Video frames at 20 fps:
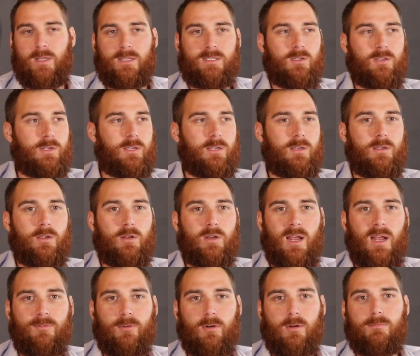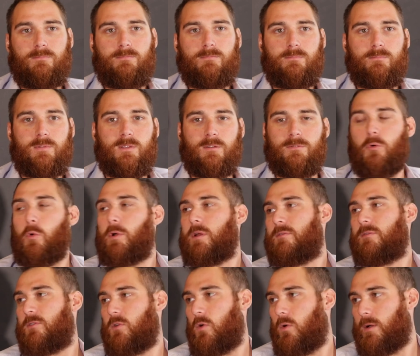And so you're never devoid
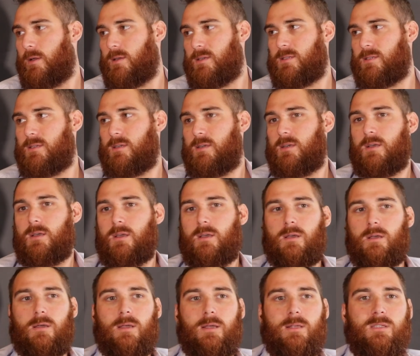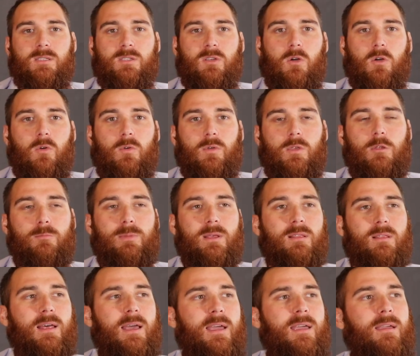of noise. And so you'd be
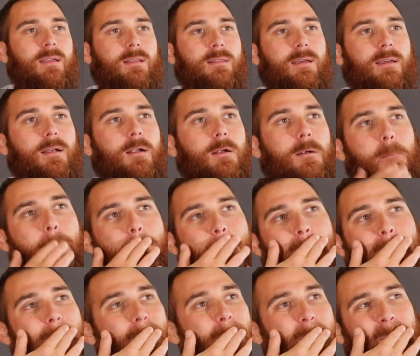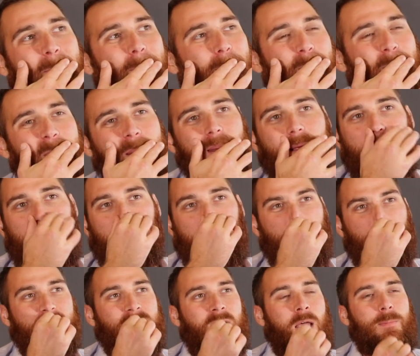laying there,
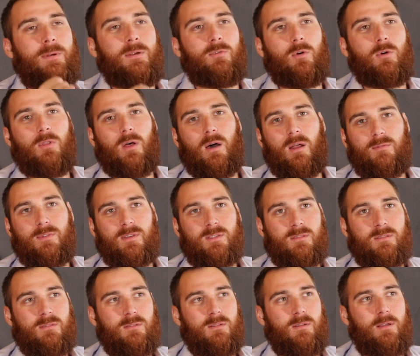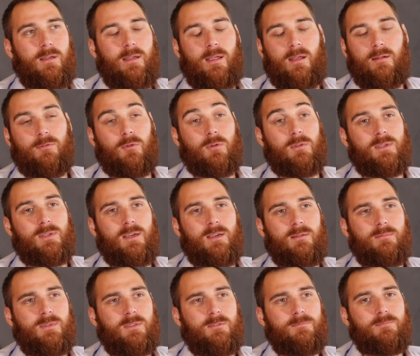and this happened to a lot of us a handful of
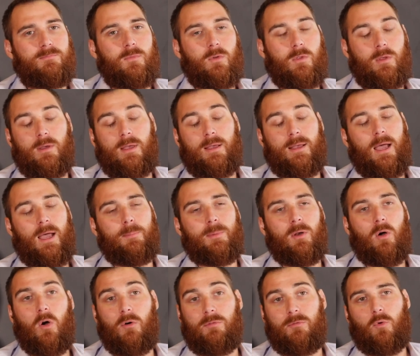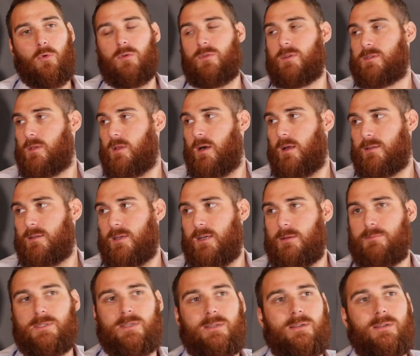times. It happened to all four of us a lot of times.